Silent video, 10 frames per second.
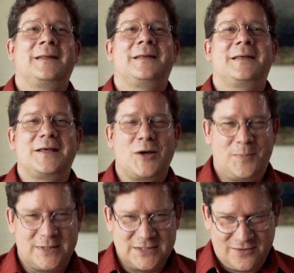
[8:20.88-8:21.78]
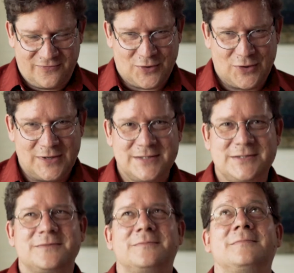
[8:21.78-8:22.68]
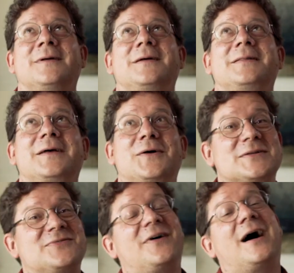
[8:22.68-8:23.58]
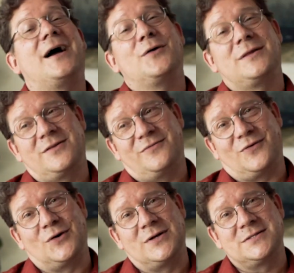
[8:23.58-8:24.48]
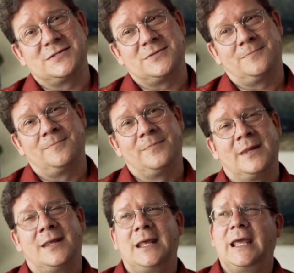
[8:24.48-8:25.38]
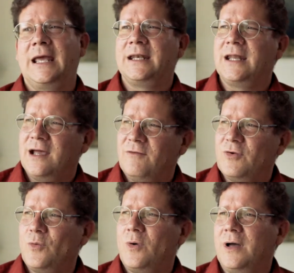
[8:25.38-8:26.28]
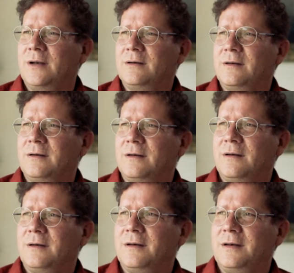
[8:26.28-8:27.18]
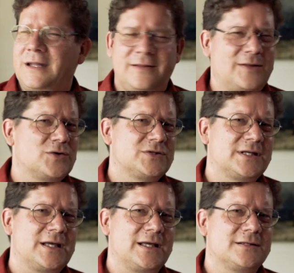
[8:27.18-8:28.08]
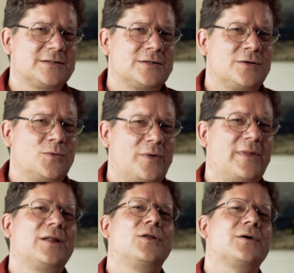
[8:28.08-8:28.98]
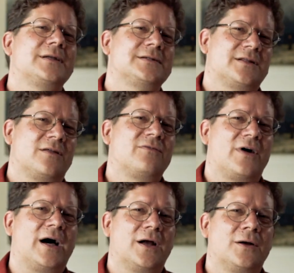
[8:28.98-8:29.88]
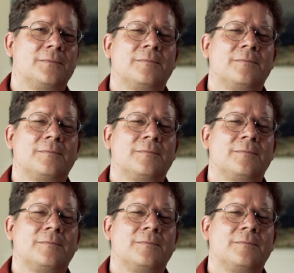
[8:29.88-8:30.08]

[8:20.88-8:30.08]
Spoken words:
He opens the furnace. There is fire in the furnace. And everyone in their seats, when they look into the fire,